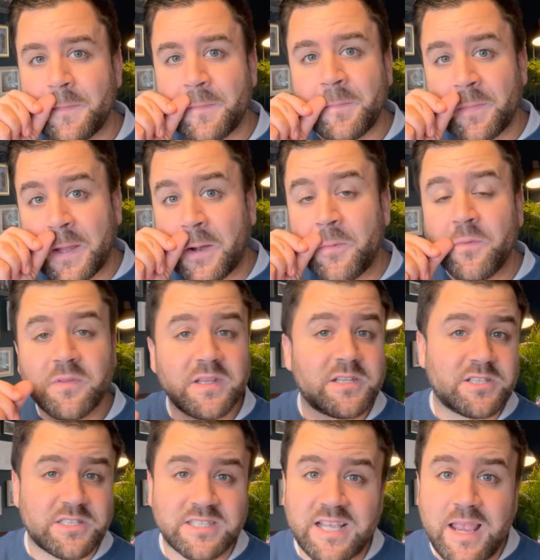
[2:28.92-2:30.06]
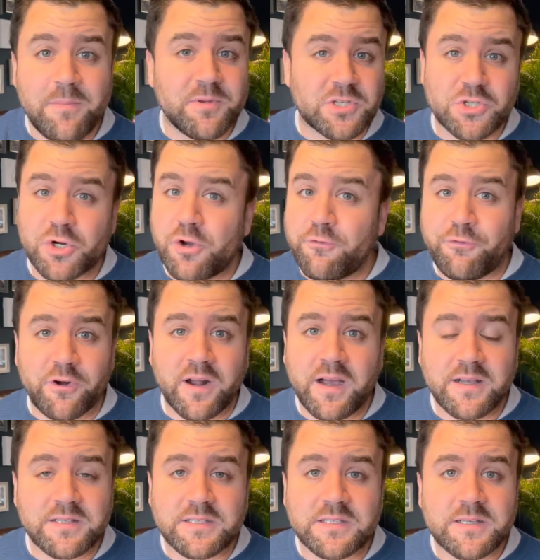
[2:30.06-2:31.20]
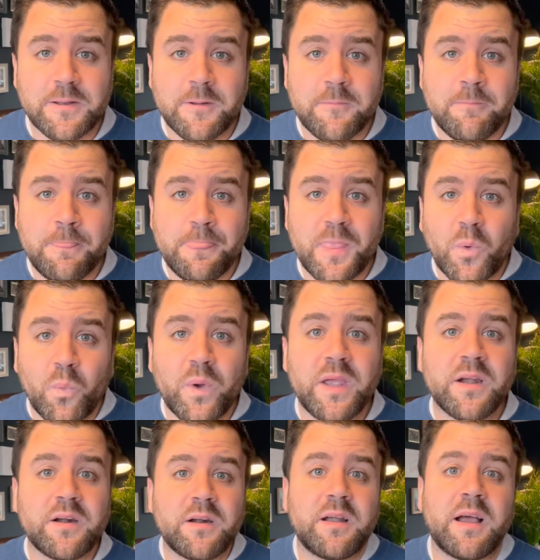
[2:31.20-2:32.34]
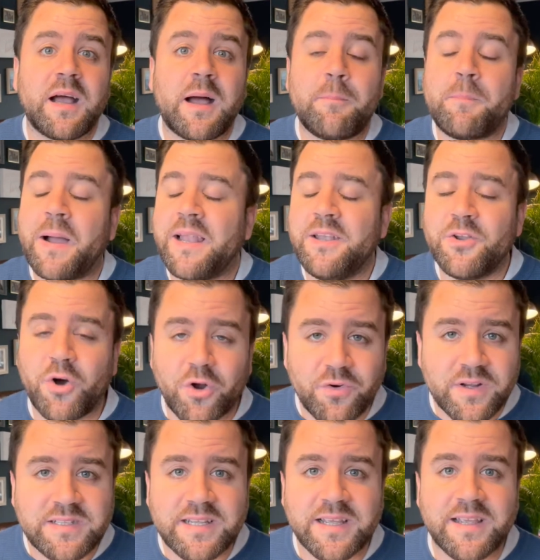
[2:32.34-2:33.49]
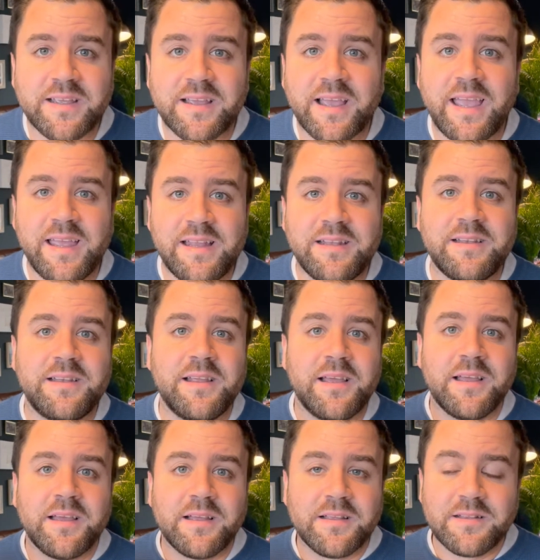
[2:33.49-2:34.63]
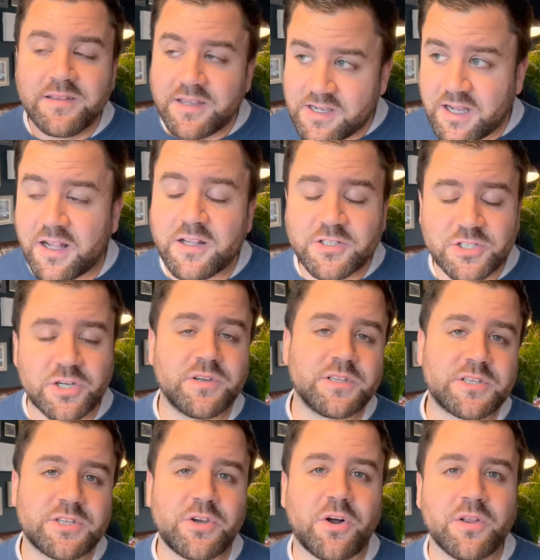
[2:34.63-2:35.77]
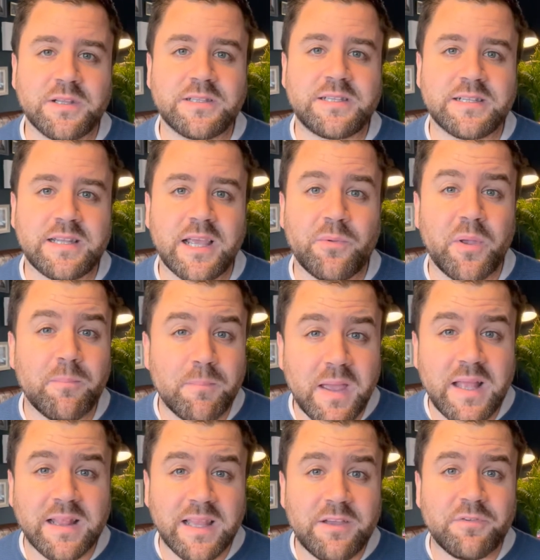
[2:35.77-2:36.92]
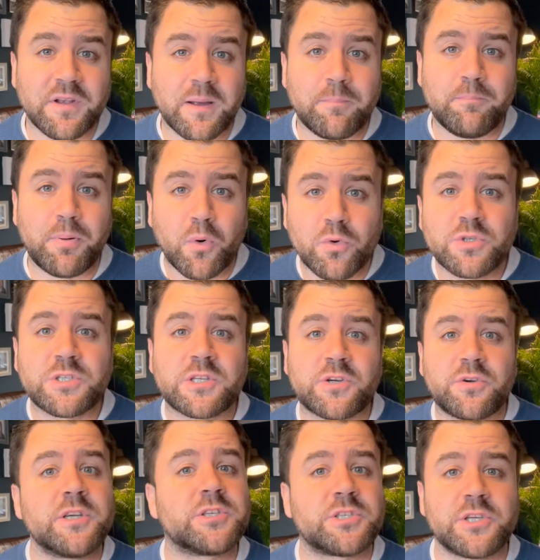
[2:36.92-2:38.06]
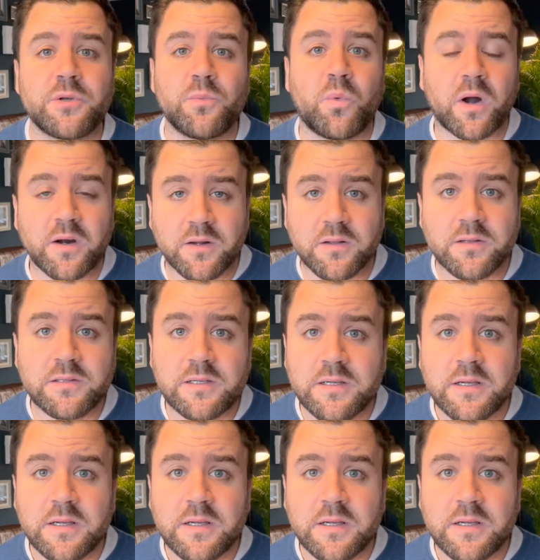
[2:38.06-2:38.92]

Now, the same is true for us. We're a minority in the culture in Scotland today. We may live in a post-Christian world